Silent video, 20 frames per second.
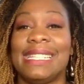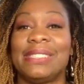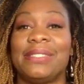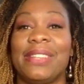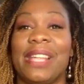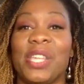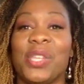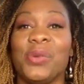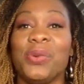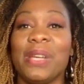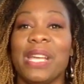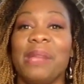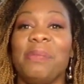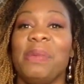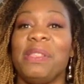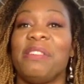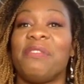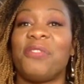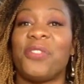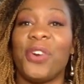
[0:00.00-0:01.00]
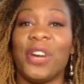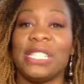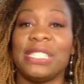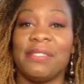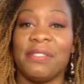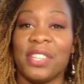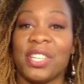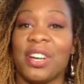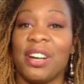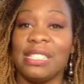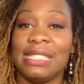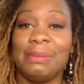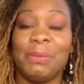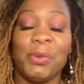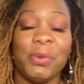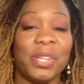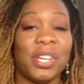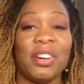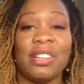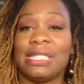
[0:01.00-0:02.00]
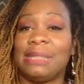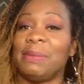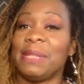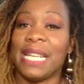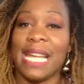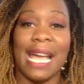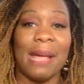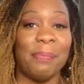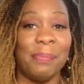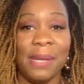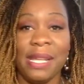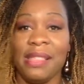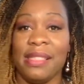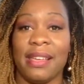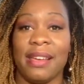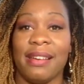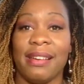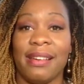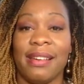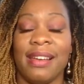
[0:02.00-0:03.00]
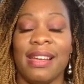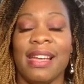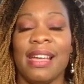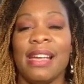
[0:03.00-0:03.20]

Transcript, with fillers: so that you can be the voice of the customer where the customer can't be there.